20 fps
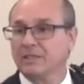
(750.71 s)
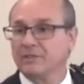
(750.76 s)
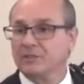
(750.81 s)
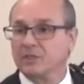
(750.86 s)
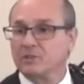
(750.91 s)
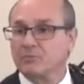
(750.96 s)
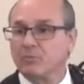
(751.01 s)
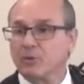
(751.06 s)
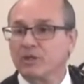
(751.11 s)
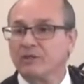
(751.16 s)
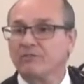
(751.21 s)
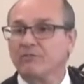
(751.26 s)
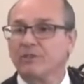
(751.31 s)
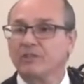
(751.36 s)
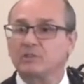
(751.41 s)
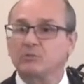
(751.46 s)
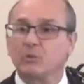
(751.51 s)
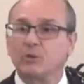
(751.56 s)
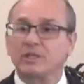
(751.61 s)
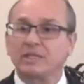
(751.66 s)
the spring
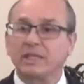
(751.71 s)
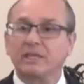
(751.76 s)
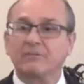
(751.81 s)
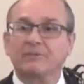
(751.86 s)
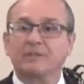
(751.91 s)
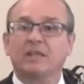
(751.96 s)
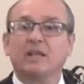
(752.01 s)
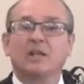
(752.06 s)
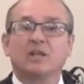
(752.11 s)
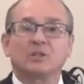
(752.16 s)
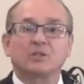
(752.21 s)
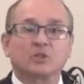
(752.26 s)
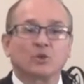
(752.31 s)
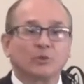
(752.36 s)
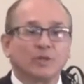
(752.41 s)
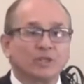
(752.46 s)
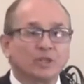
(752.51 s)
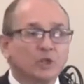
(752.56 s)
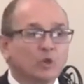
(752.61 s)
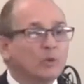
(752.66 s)
feast were given so
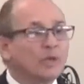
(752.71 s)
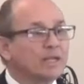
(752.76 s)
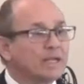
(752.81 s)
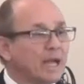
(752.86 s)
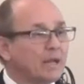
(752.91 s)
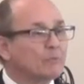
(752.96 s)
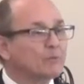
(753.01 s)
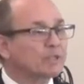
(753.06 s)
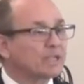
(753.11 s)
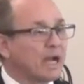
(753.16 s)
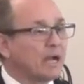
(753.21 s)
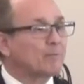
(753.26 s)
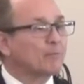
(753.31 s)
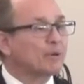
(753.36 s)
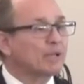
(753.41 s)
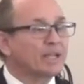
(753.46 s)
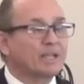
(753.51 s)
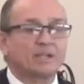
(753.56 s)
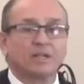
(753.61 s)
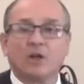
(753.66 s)
that you and I would
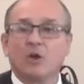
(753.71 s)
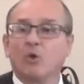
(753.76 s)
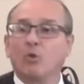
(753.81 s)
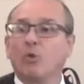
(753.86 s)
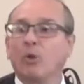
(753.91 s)
comprehend